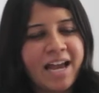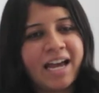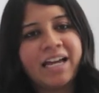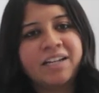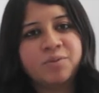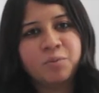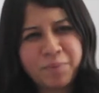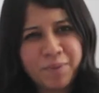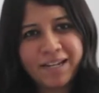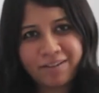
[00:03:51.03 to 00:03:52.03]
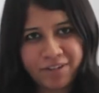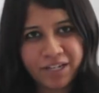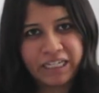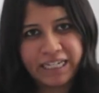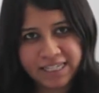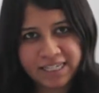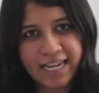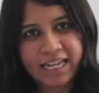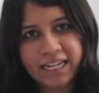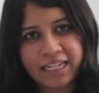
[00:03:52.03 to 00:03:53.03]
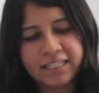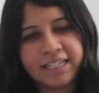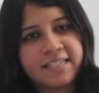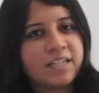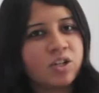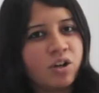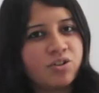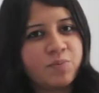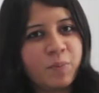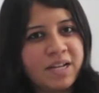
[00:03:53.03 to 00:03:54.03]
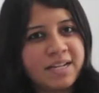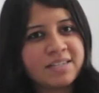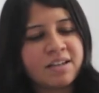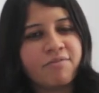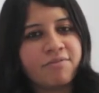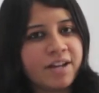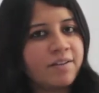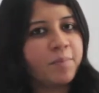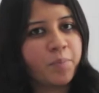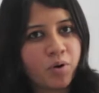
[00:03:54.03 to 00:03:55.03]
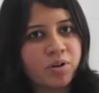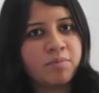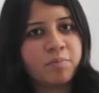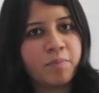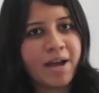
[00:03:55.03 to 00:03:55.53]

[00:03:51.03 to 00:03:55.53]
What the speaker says: and we believe here at Scalene that technology plays a very important